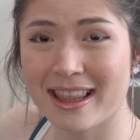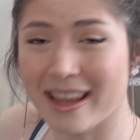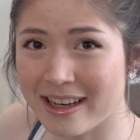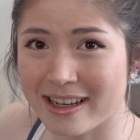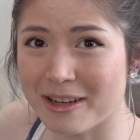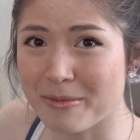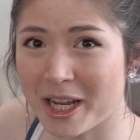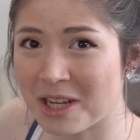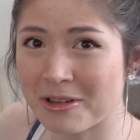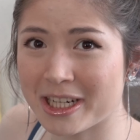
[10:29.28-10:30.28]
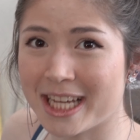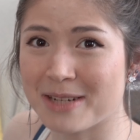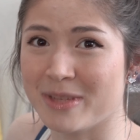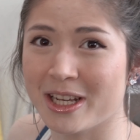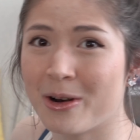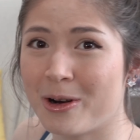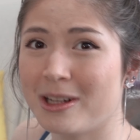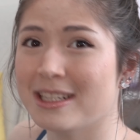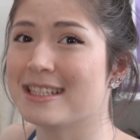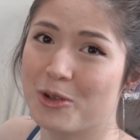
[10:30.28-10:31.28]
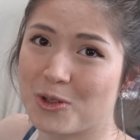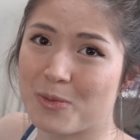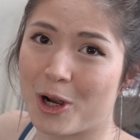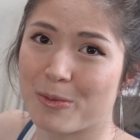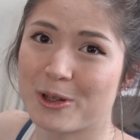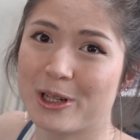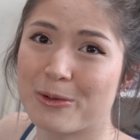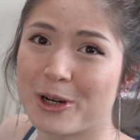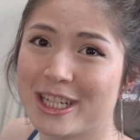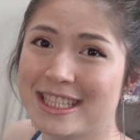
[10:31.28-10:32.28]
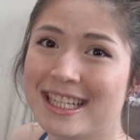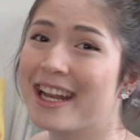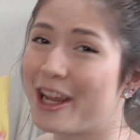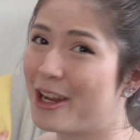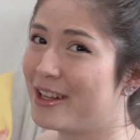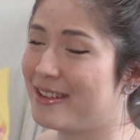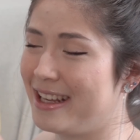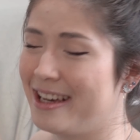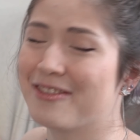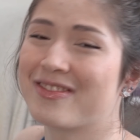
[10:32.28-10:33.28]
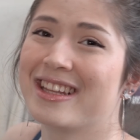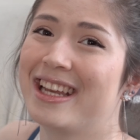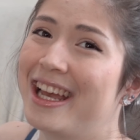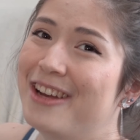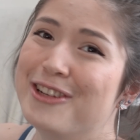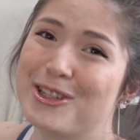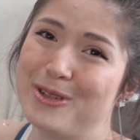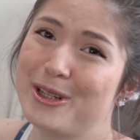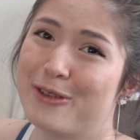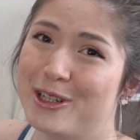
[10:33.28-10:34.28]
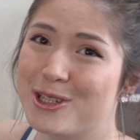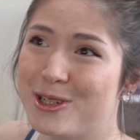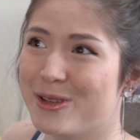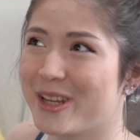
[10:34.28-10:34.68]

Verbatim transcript: The My Hero Academia haul is the most popular one and I, yeah, it was really fun to do